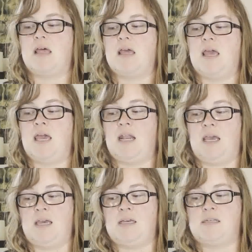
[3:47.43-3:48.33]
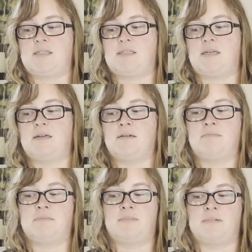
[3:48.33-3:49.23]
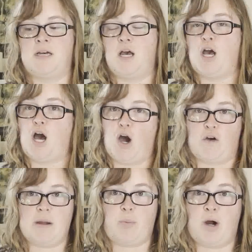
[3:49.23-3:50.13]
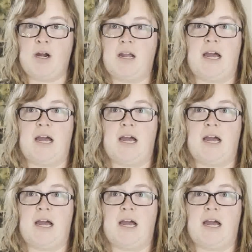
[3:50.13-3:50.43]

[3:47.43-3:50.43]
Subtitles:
It is a great park.